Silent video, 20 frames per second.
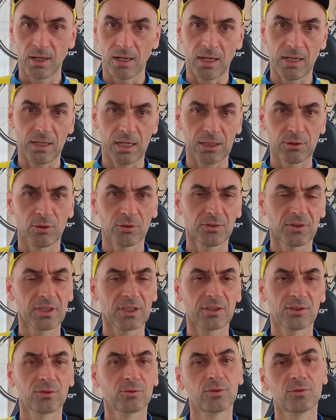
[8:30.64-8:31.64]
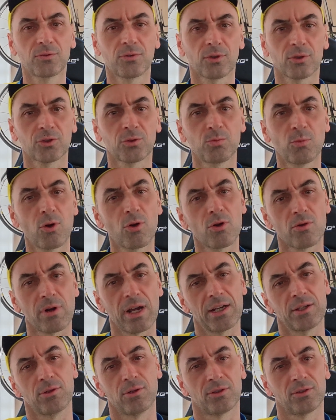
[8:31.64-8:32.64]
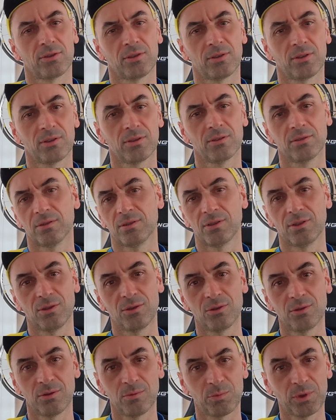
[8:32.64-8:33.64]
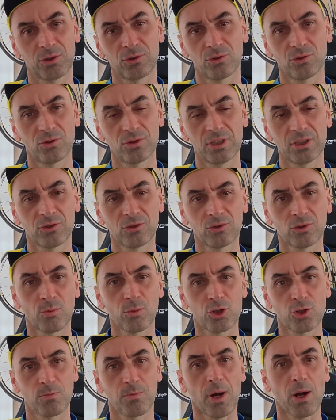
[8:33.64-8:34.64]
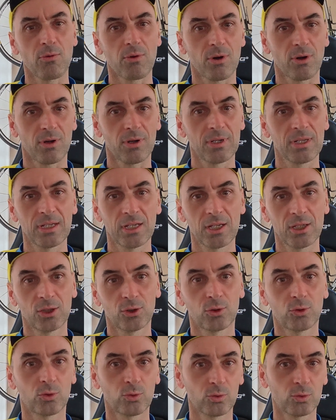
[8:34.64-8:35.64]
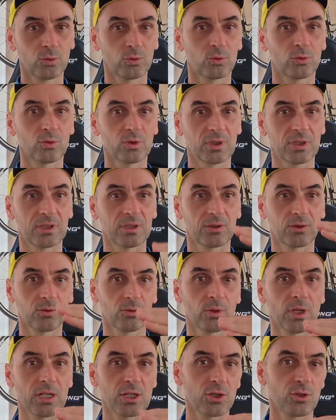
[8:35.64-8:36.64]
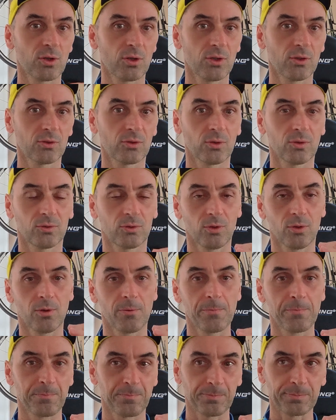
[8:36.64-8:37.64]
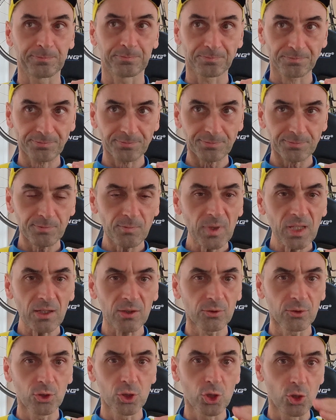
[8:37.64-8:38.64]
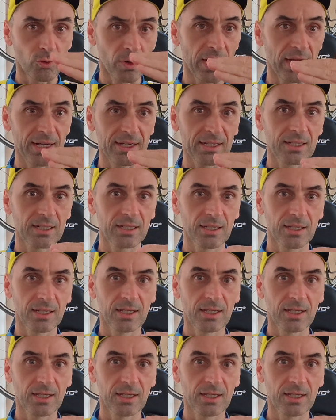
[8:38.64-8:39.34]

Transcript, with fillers: I don't think it's good for small riders you, because you need so much power to to to enjoy the the, the drag